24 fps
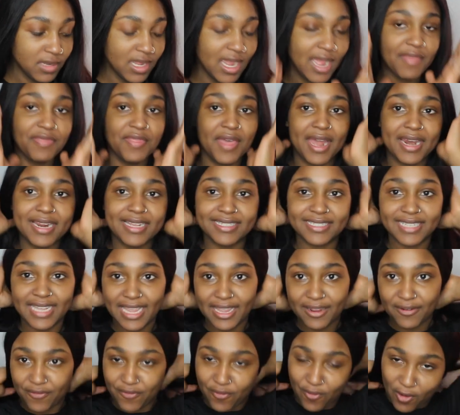And that is
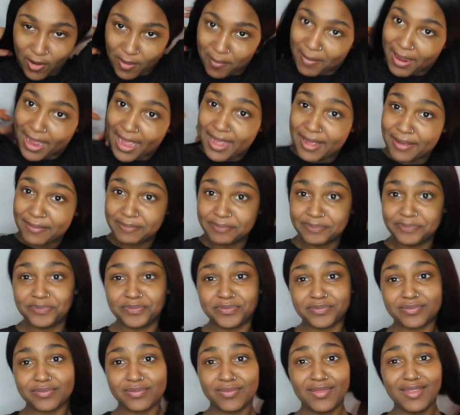it for my
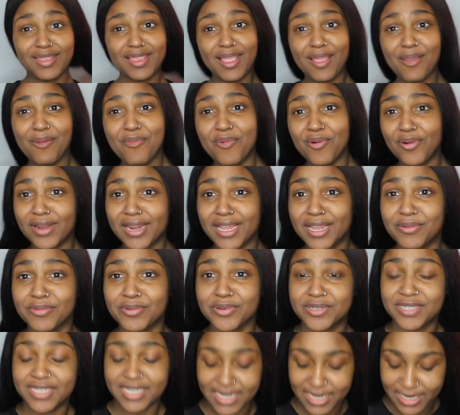morning
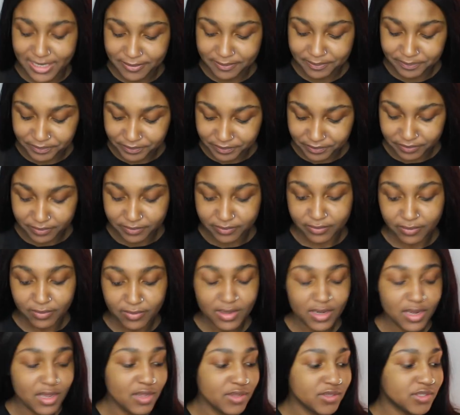routine.
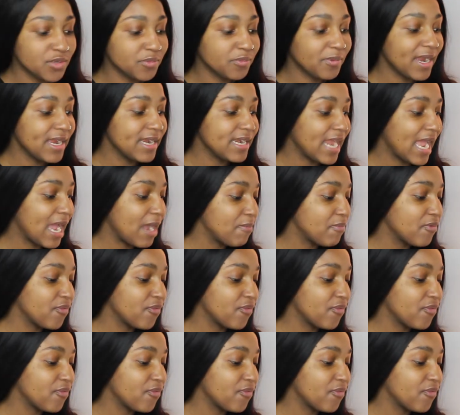So right now,